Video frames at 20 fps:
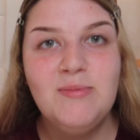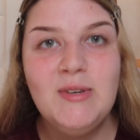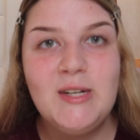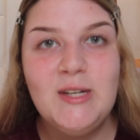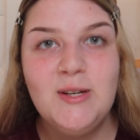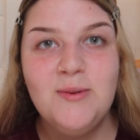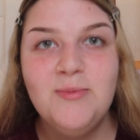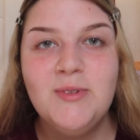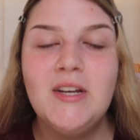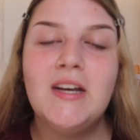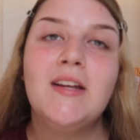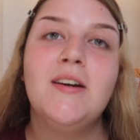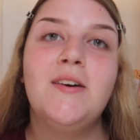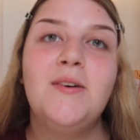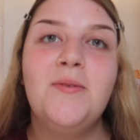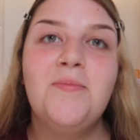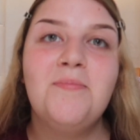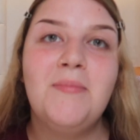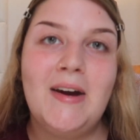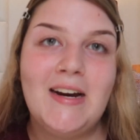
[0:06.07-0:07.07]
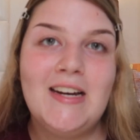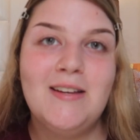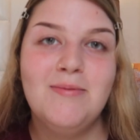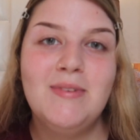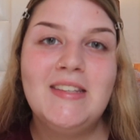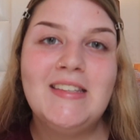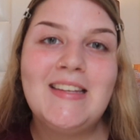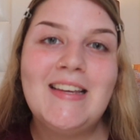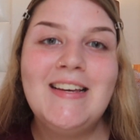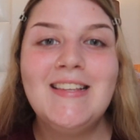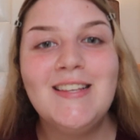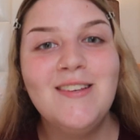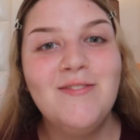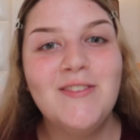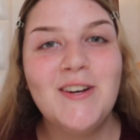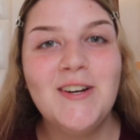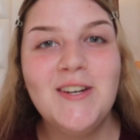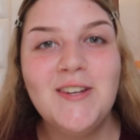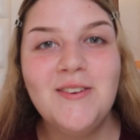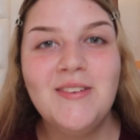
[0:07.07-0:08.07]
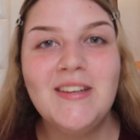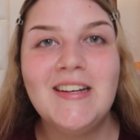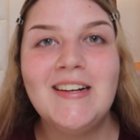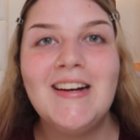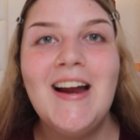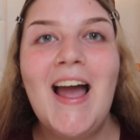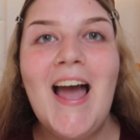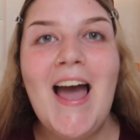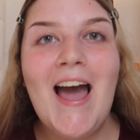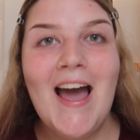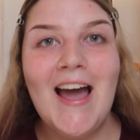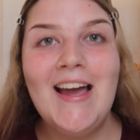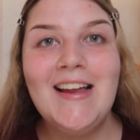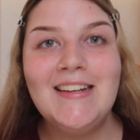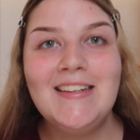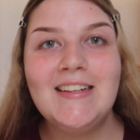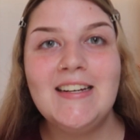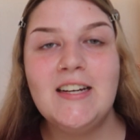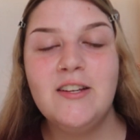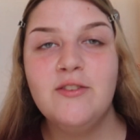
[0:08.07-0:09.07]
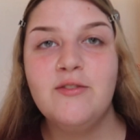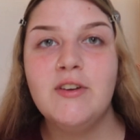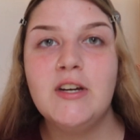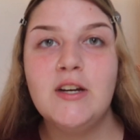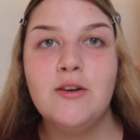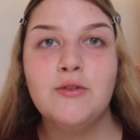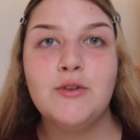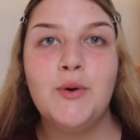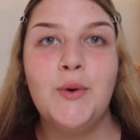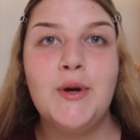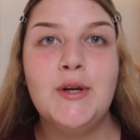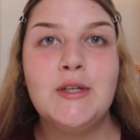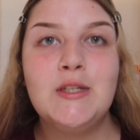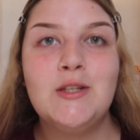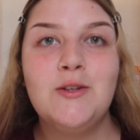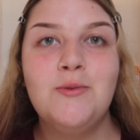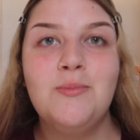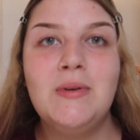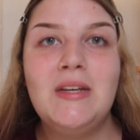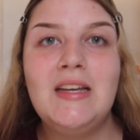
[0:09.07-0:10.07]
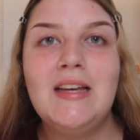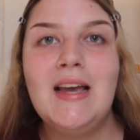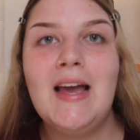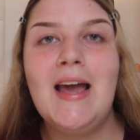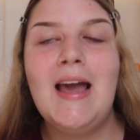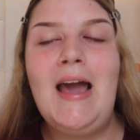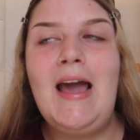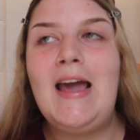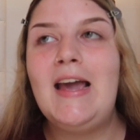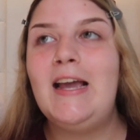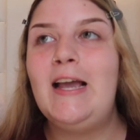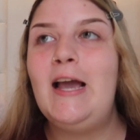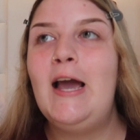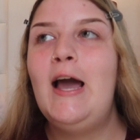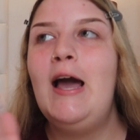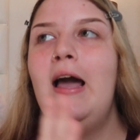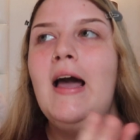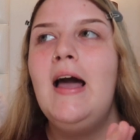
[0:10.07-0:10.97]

my YouTube channel. My name is Casey if you're new here, and today's video is going to be I